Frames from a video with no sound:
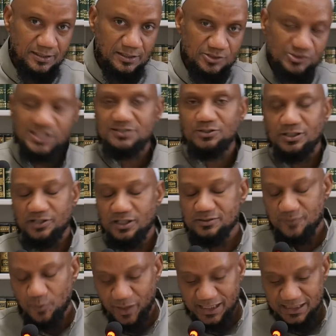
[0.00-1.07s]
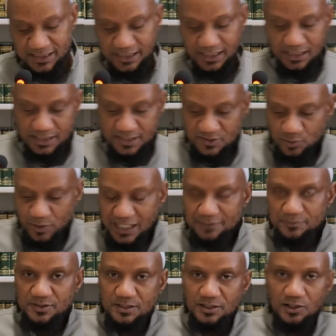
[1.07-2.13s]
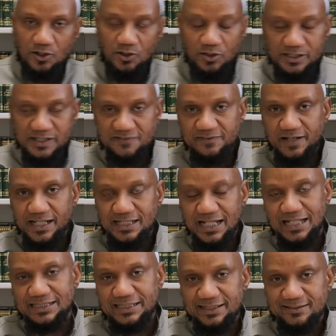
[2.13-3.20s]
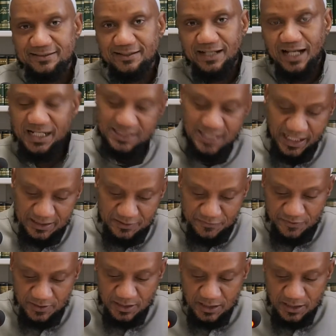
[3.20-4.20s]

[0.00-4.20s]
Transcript: So that's the way that he described or defined Hadith Ad-Da'if.